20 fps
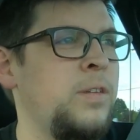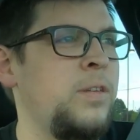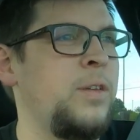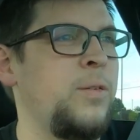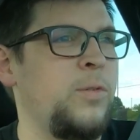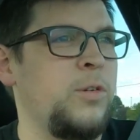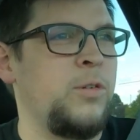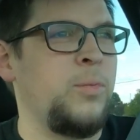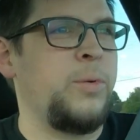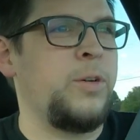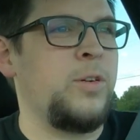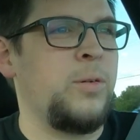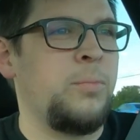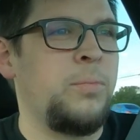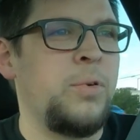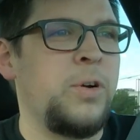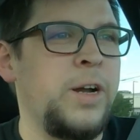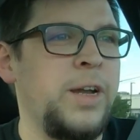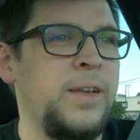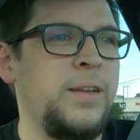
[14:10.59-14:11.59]
if there's a bunch of
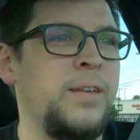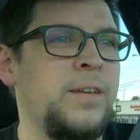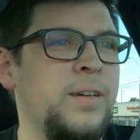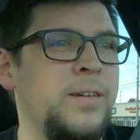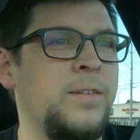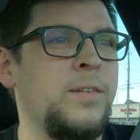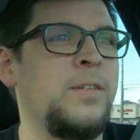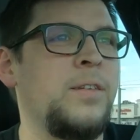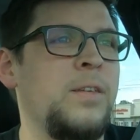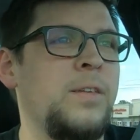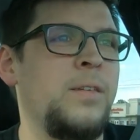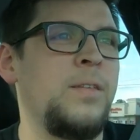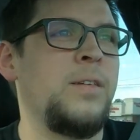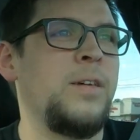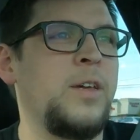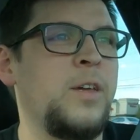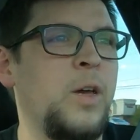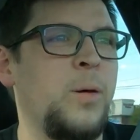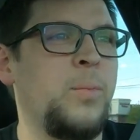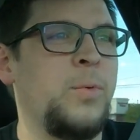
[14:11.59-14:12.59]
brake dust
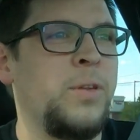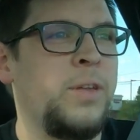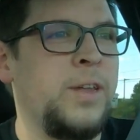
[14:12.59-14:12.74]
in a couple